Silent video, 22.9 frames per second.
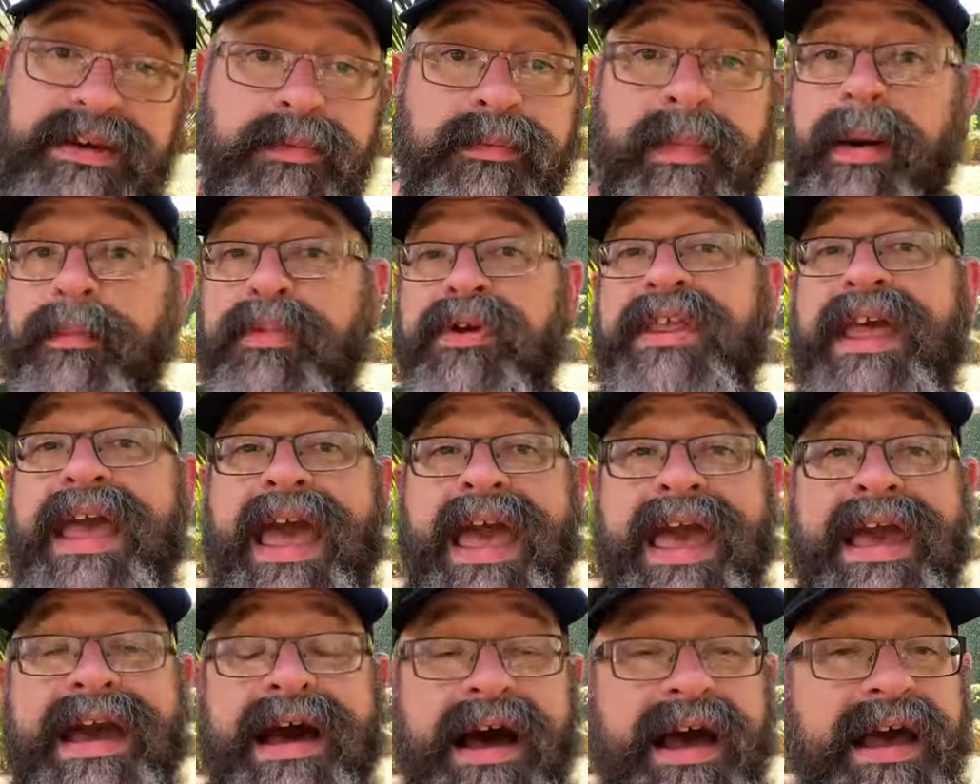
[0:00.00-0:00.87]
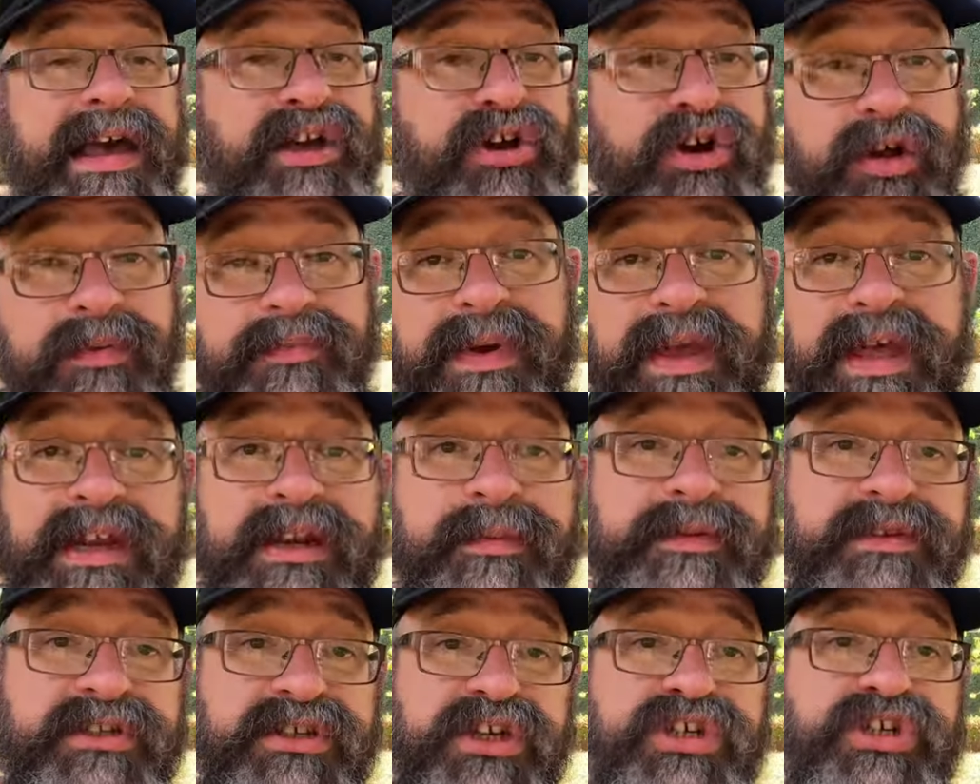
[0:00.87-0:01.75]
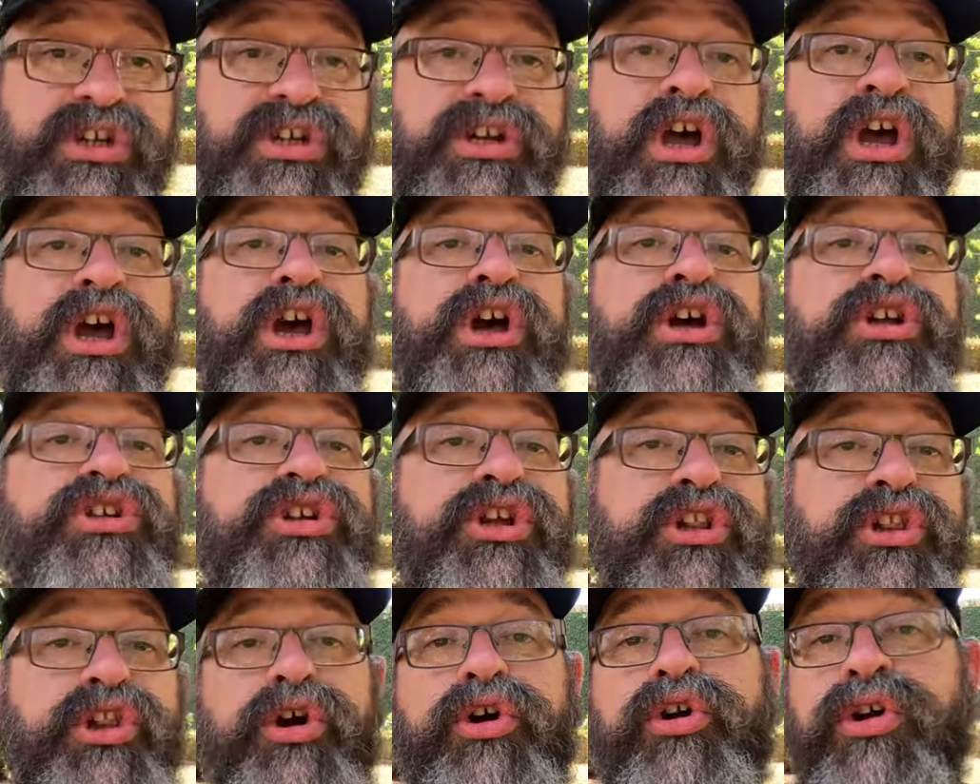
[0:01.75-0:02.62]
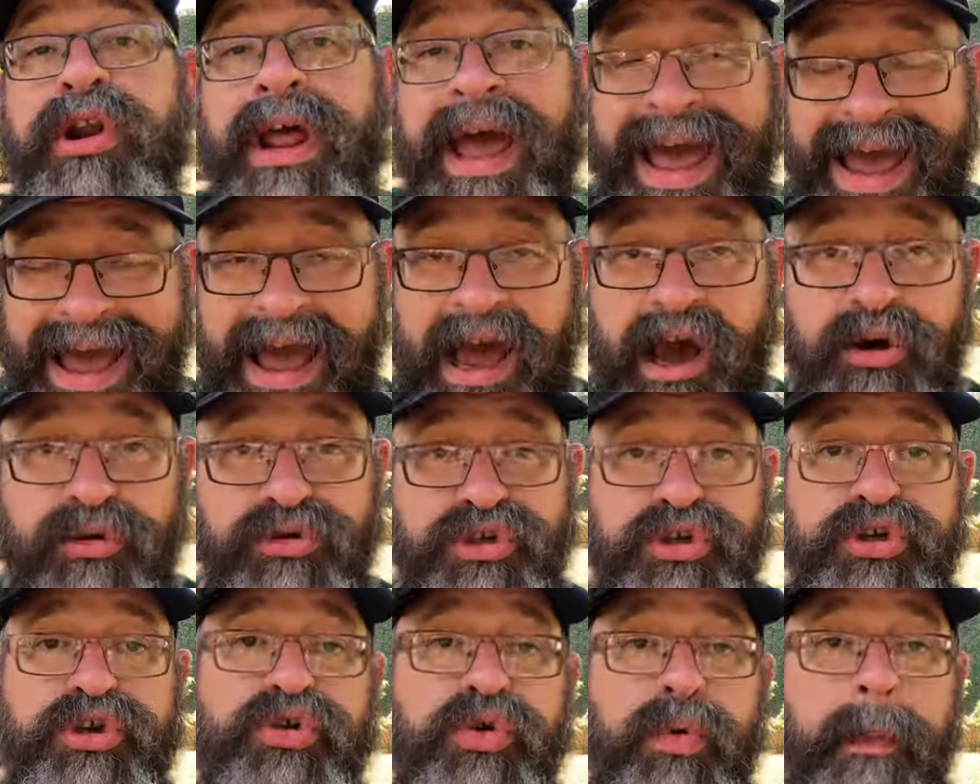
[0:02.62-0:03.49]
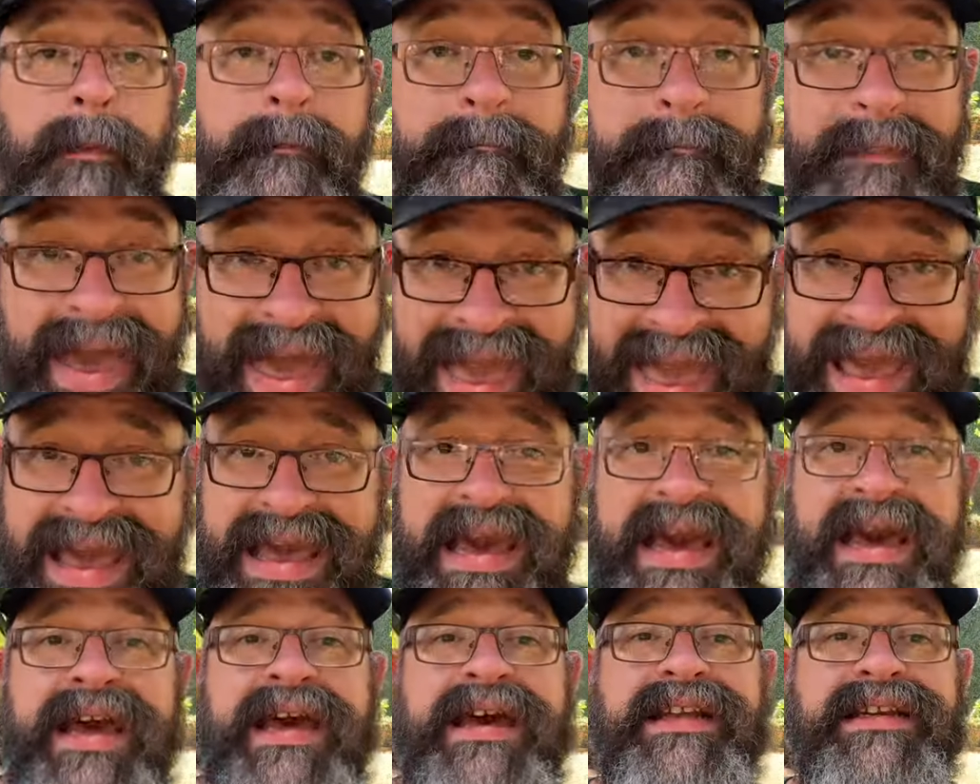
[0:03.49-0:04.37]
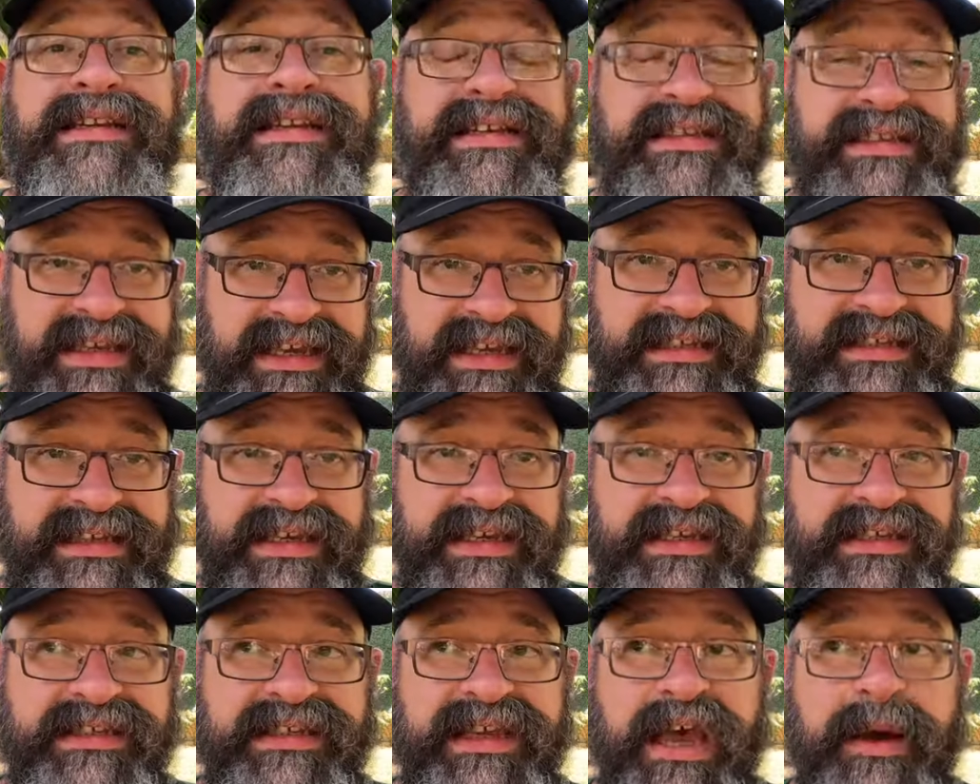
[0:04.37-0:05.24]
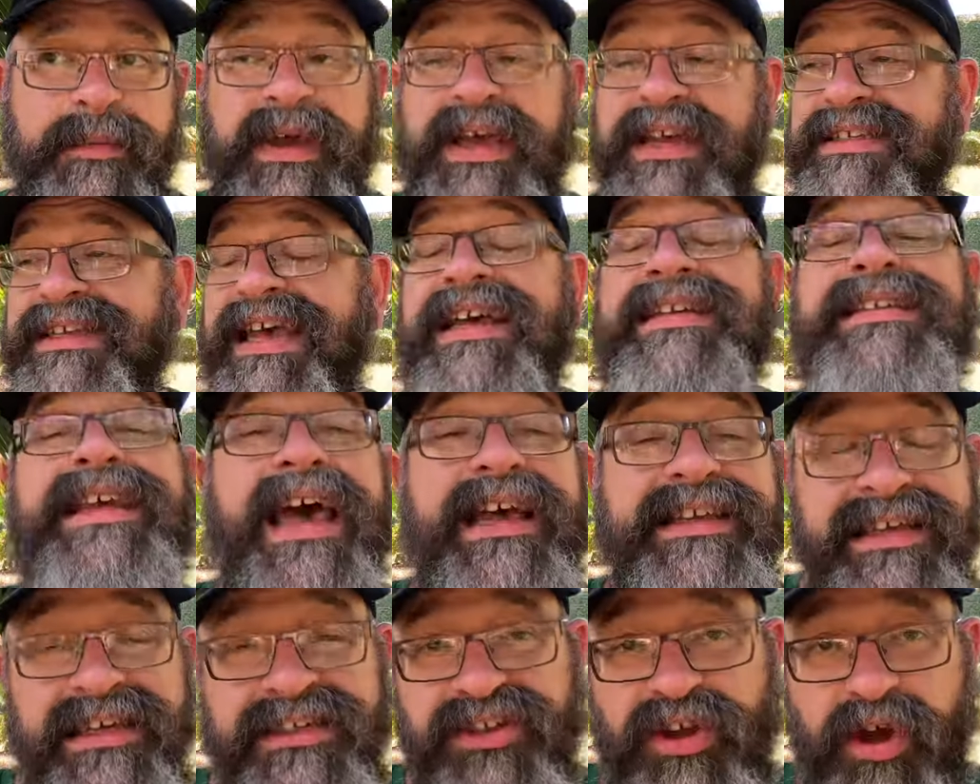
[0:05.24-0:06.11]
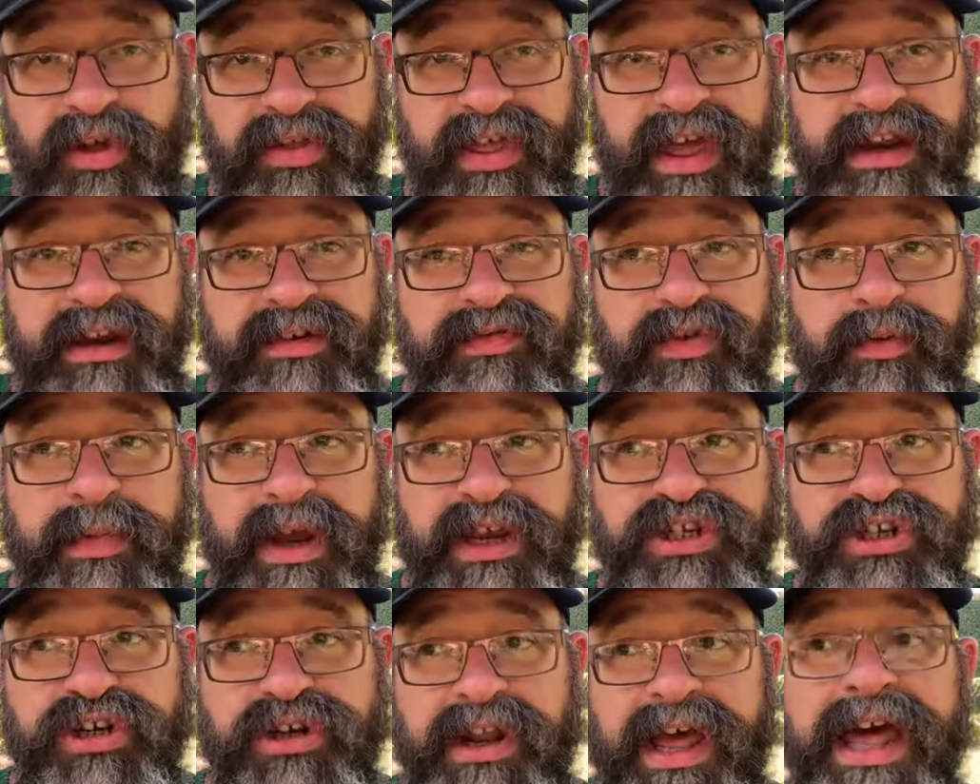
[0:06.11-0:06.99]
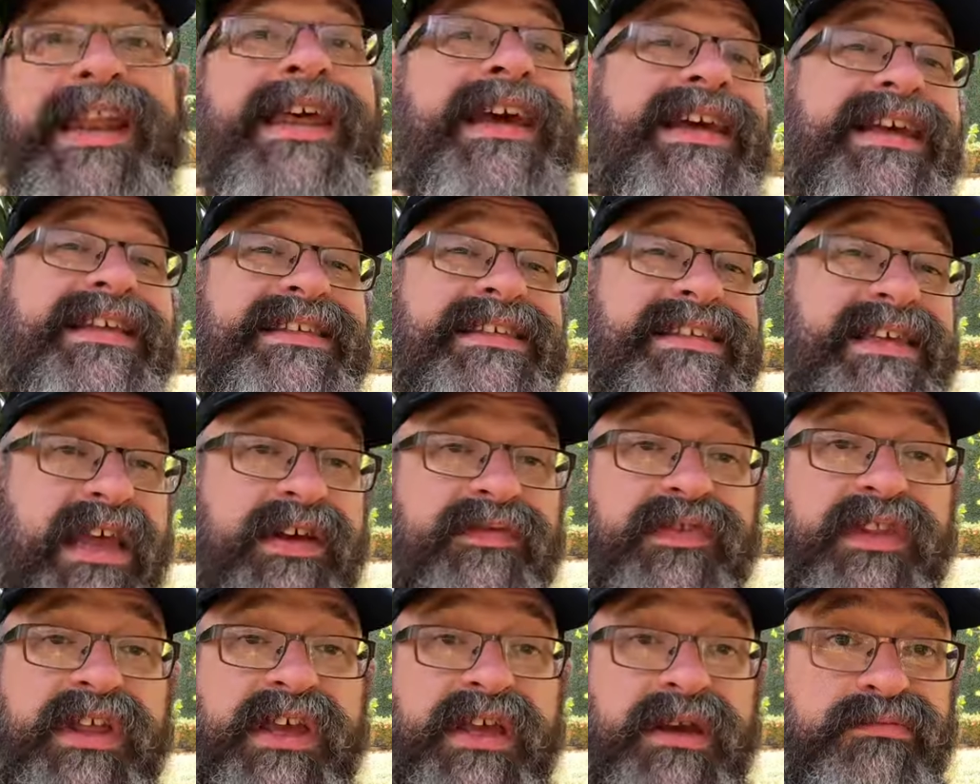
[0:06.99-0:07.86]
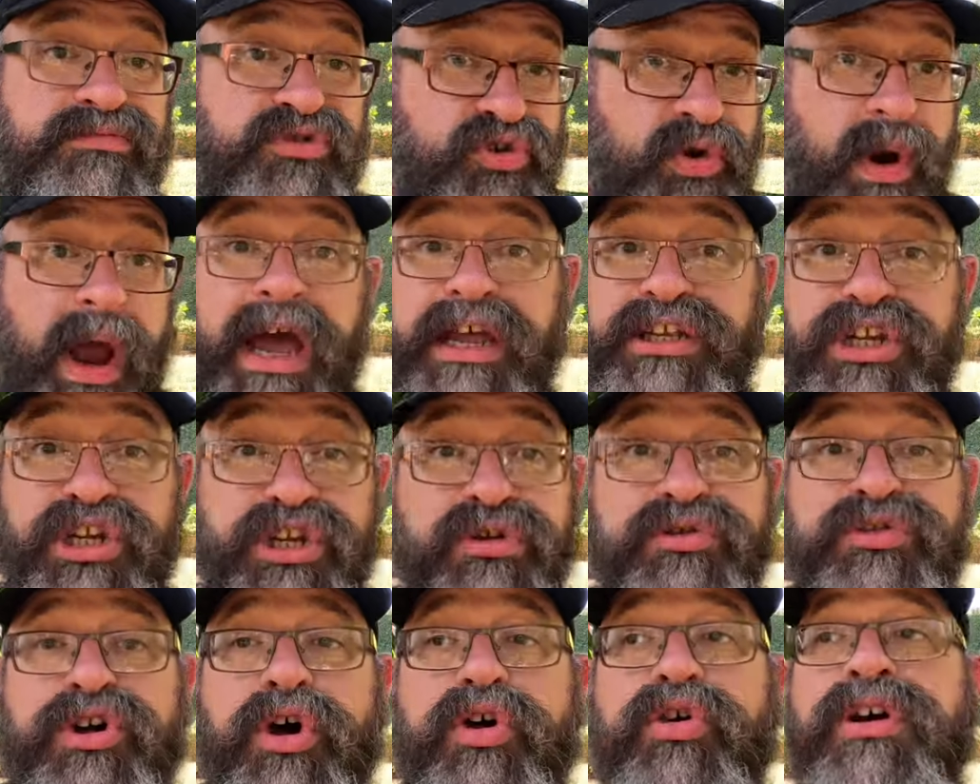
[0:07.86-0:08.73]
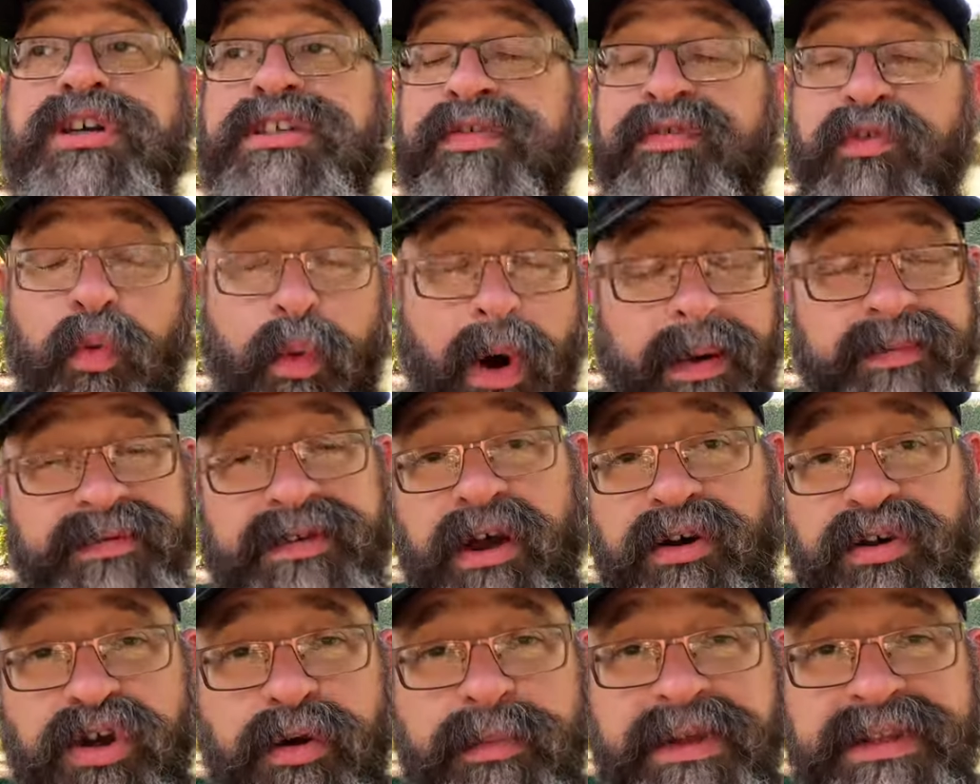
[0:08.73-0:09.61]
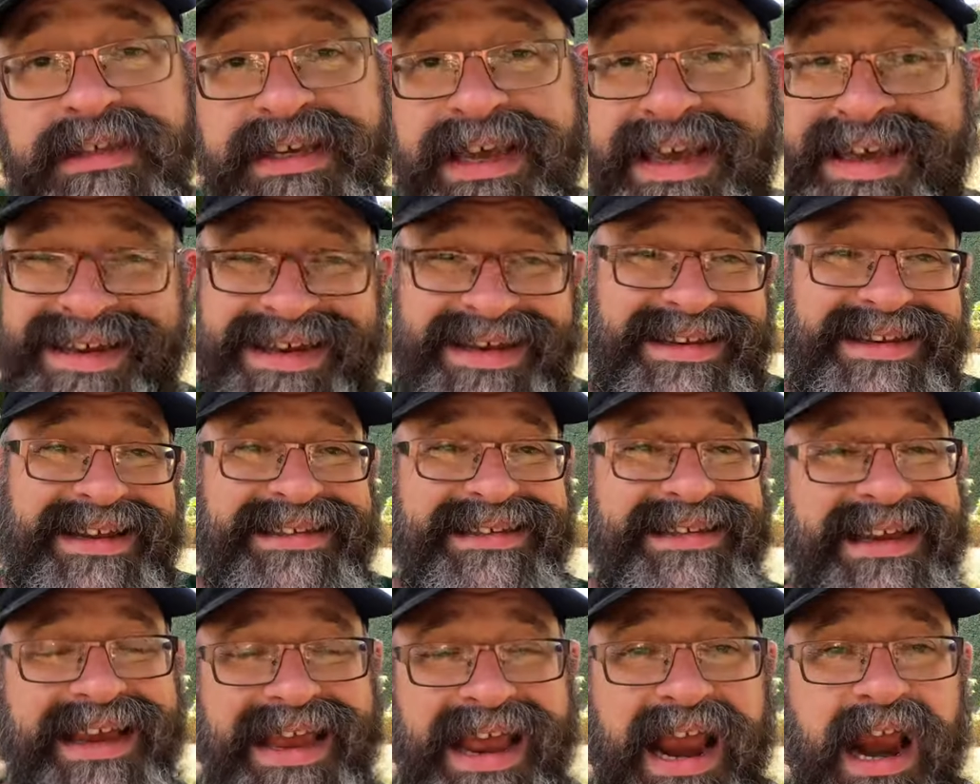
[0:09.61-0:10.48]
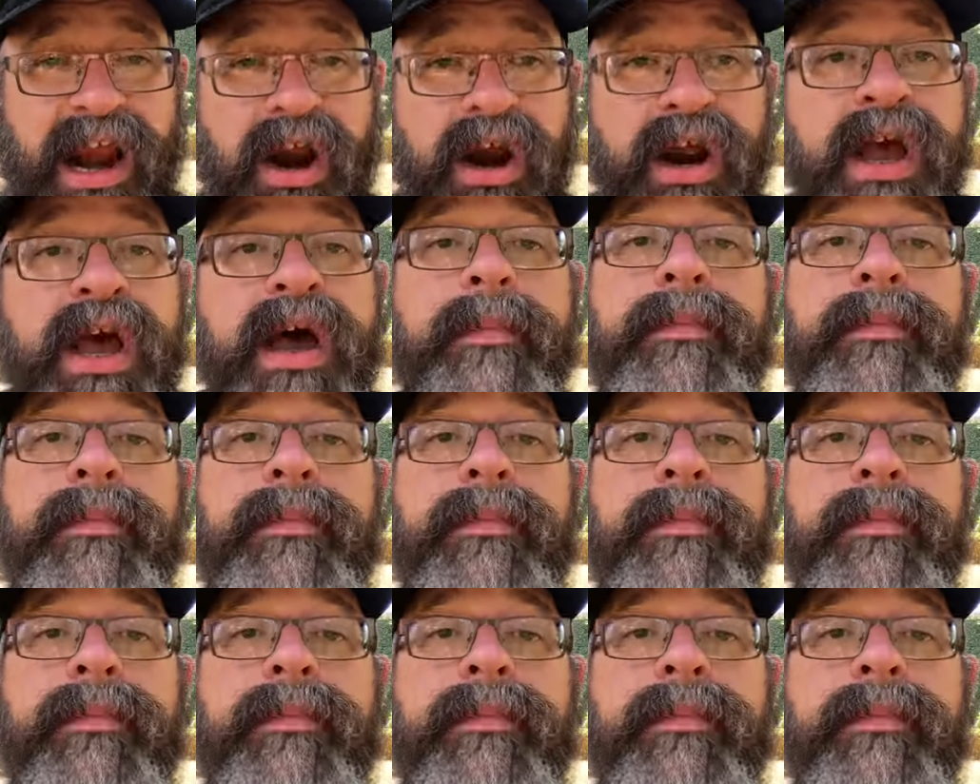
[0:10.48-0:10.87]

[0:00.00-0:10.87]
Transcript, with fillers: Remember, the AI could be in a position to learn how to make diseases because it has access to all that information, and it can safely try to do so, because if it wipes out humans, it doesn't care.